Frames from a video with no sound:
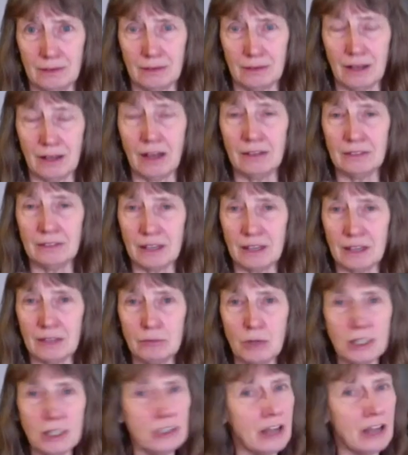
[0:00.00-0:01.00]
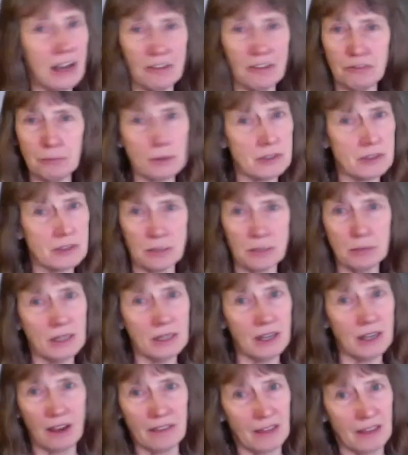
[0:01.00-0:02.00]
And, and where you have put somebody
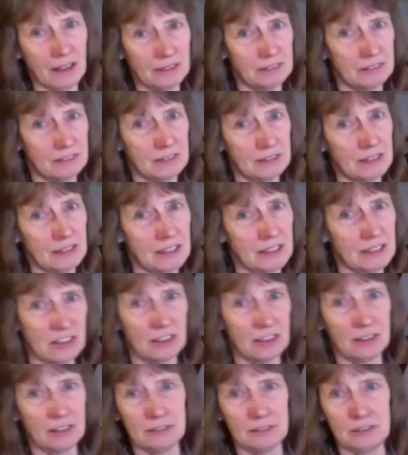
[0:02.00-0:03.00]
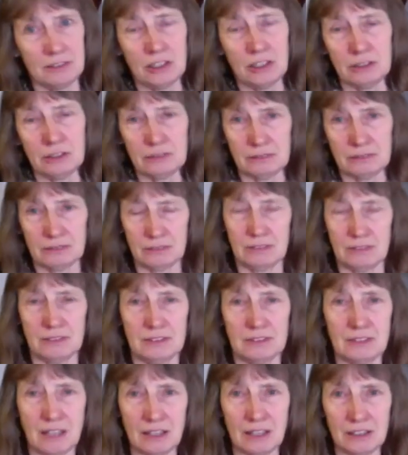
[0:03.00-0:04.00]
like that, that's a you know
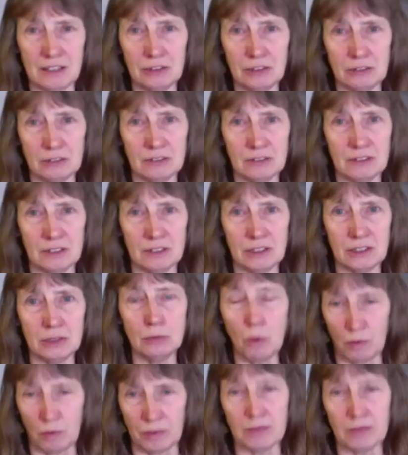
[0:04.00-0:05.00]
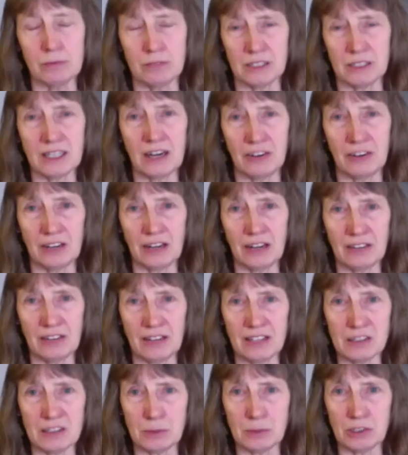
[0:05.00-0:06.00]
you you want them to carry out
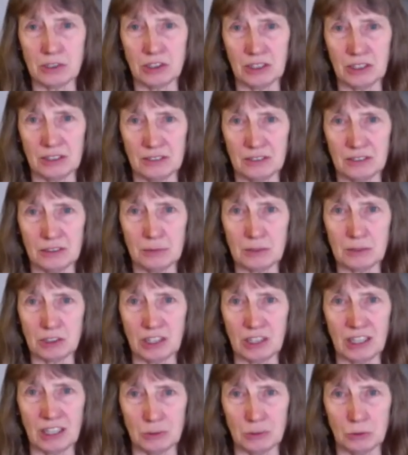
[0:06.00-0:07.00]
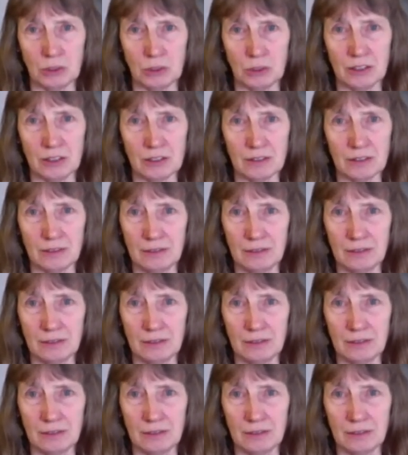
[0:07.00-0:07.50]
that special specialized work.